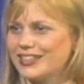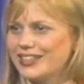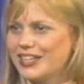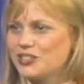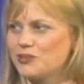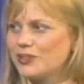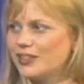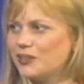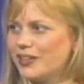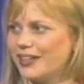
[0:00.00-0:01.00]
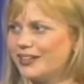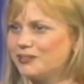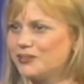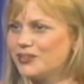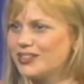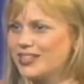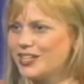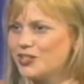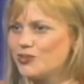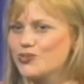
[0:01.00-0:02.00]
That's really great. Well,
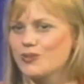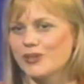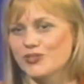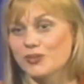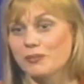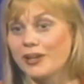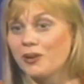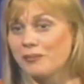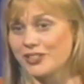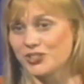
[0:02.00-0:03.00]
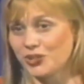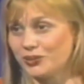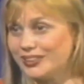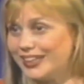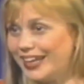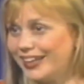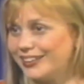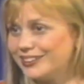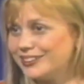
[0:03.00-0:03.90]
thank you so much for being on my show today.